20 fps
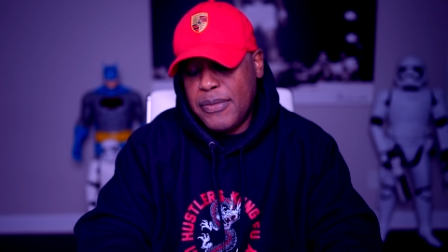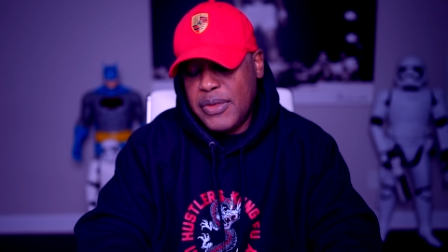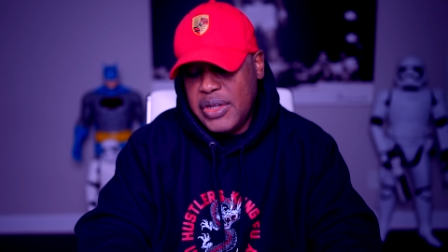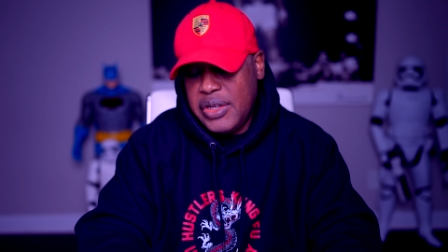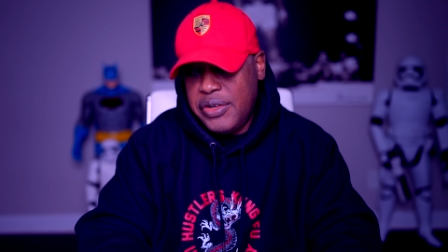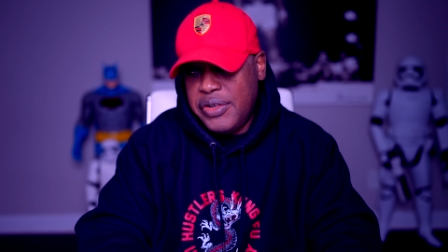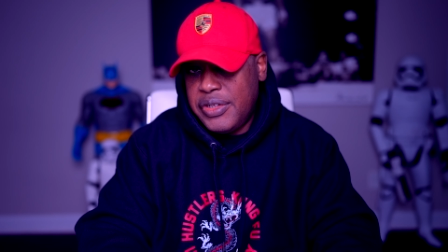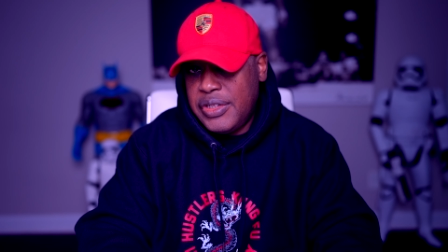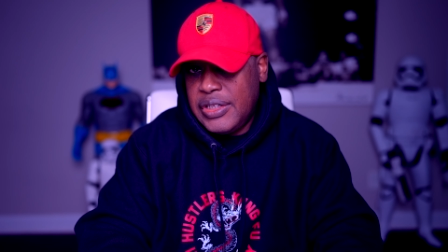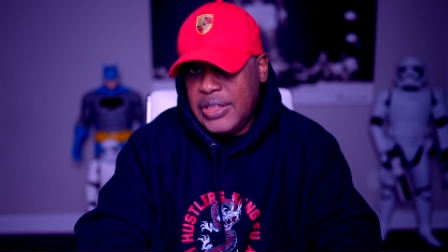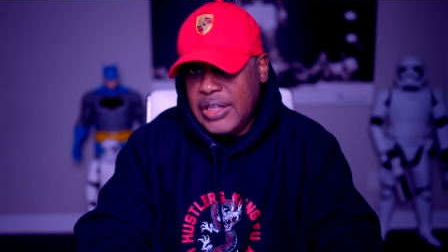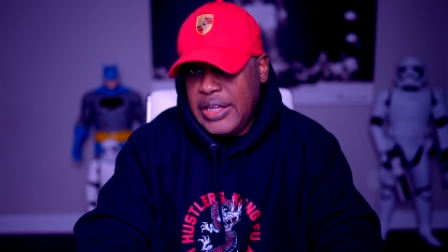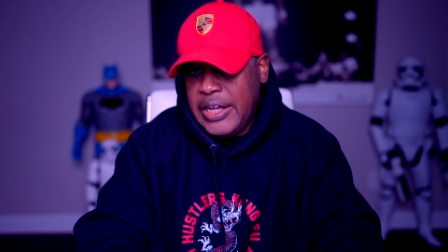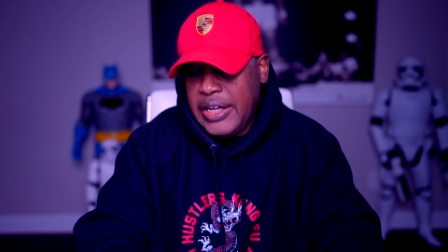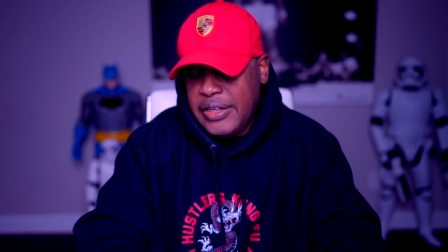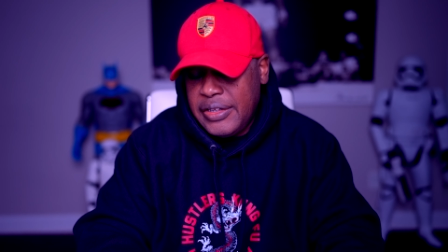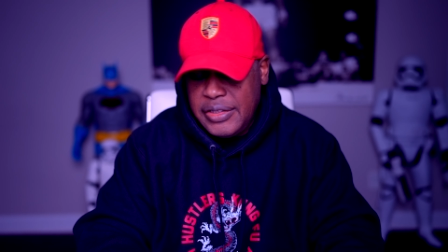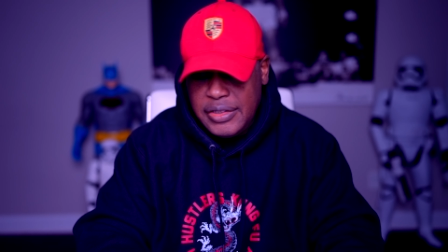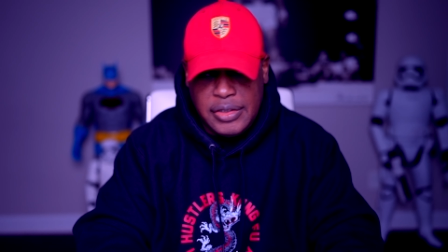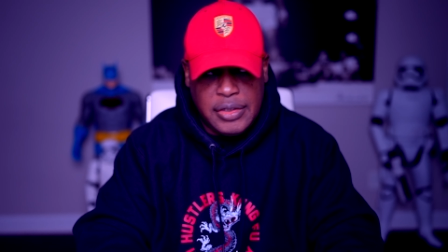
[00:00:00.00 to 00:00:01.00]
here in the land,
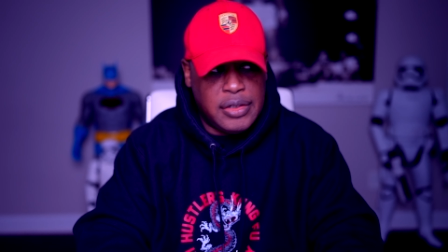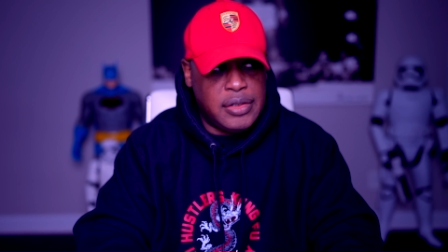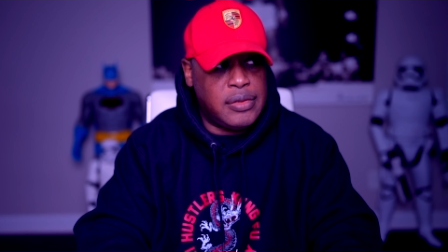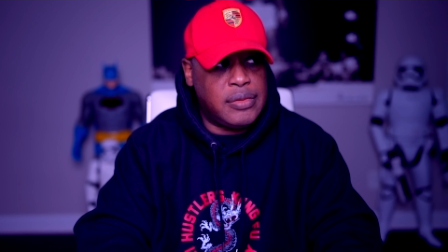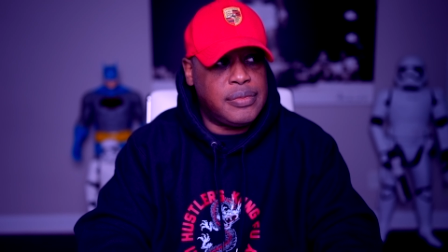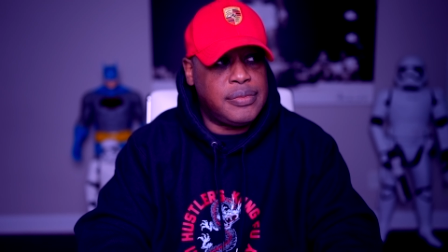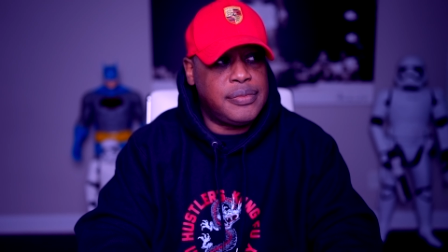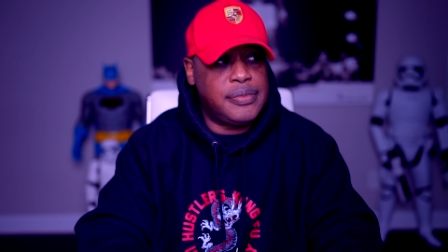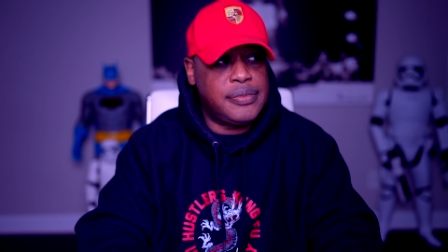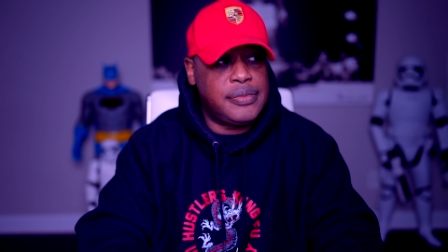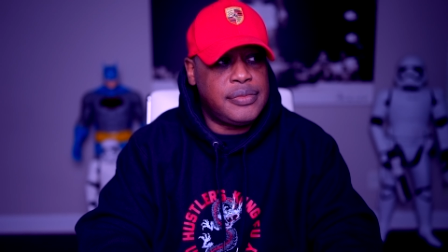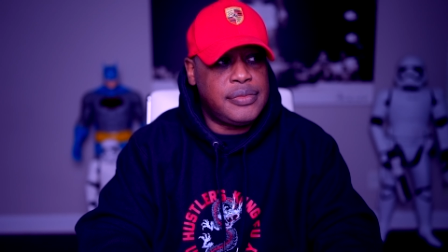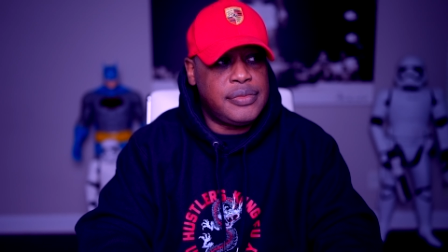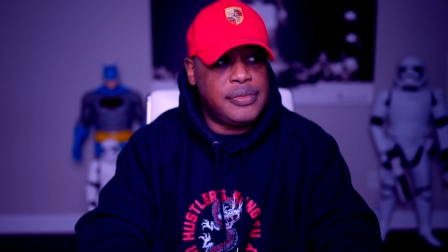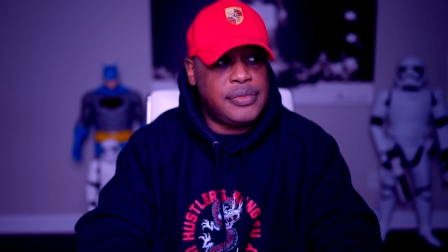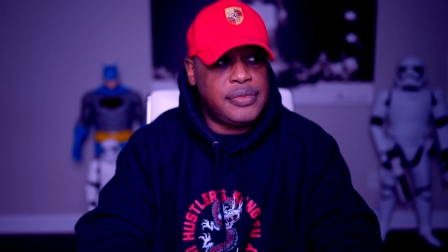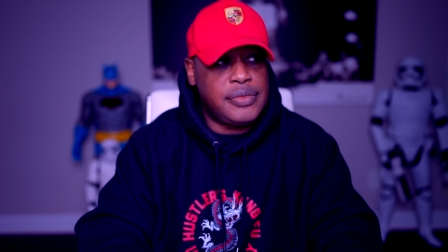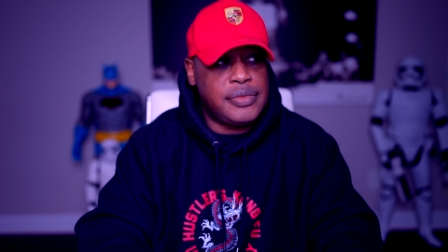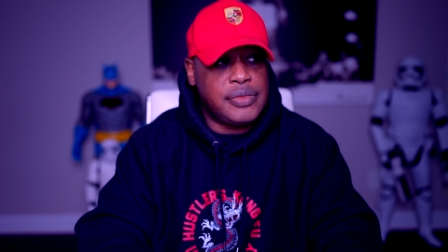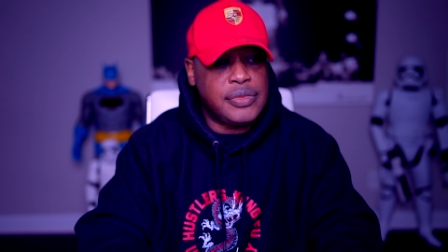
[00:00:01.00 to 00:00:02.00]
I
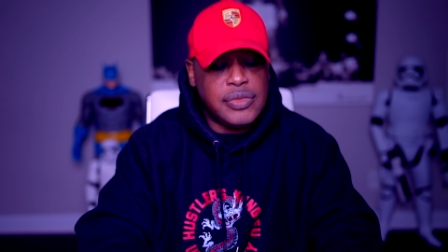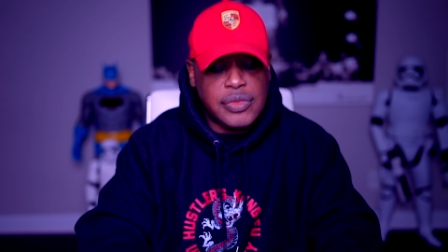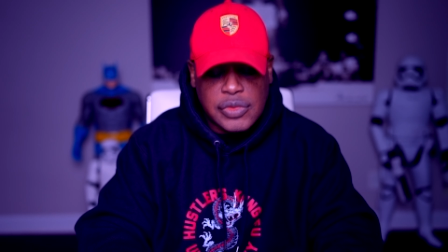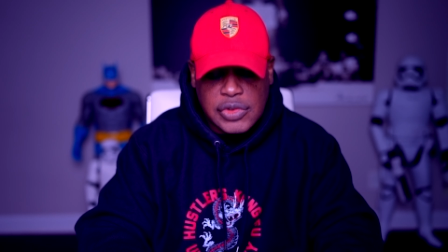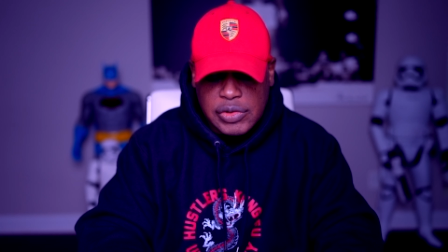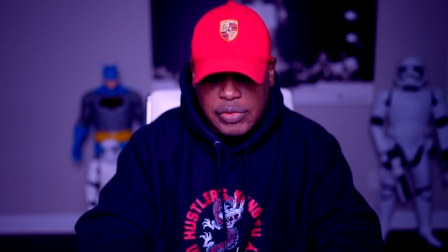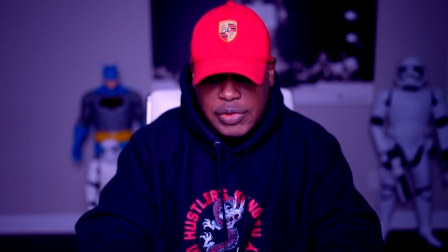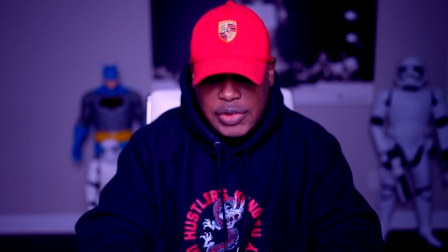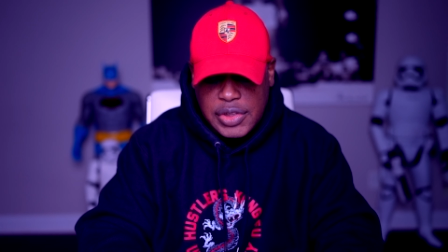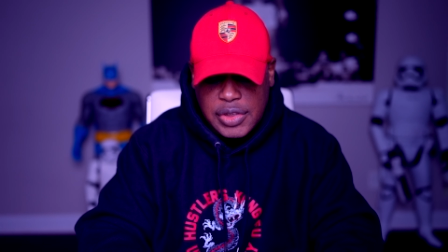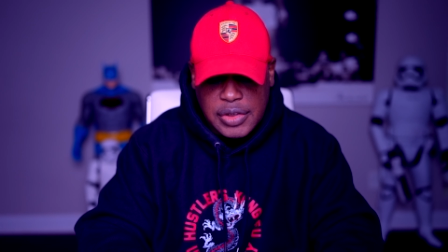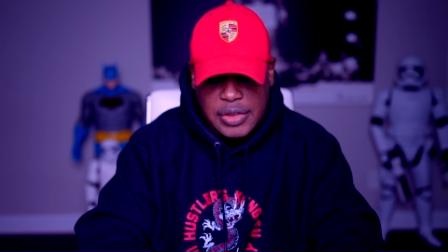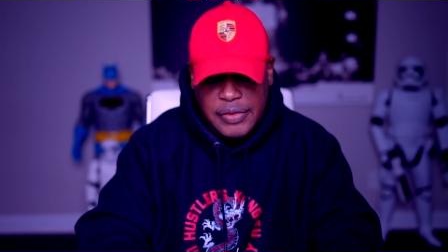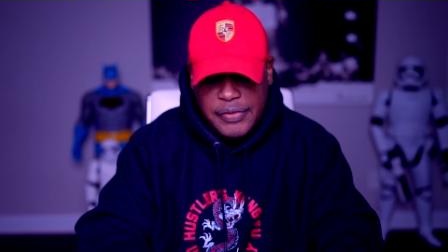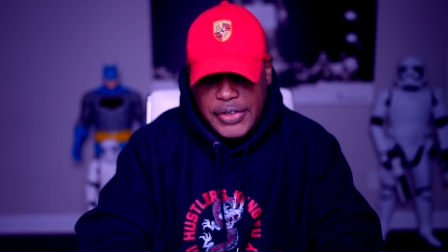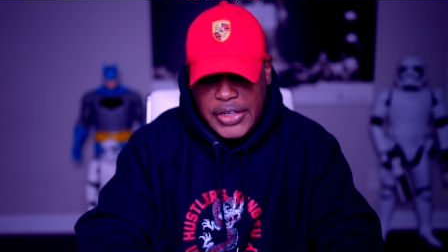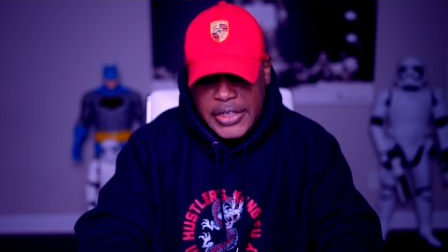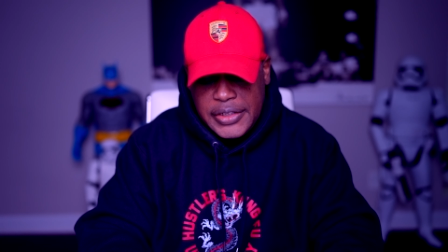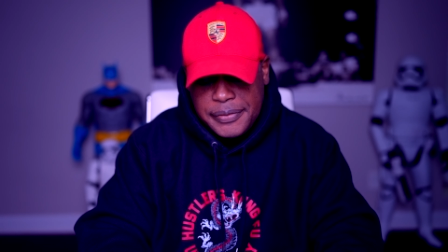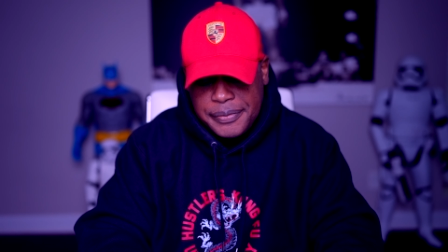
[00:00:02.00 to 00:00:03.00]
went to an
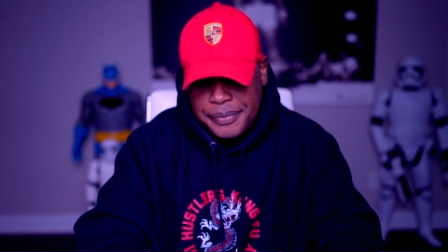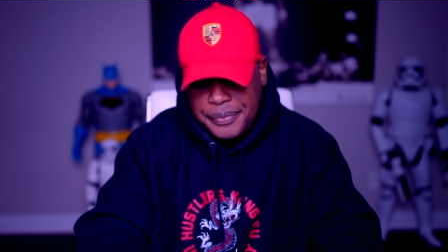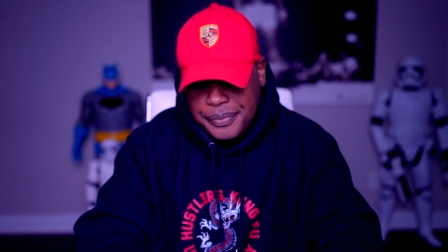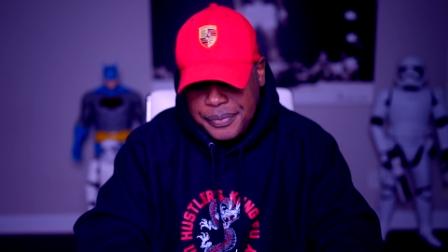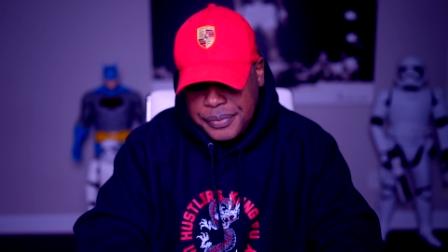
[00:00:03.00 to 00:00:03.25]
event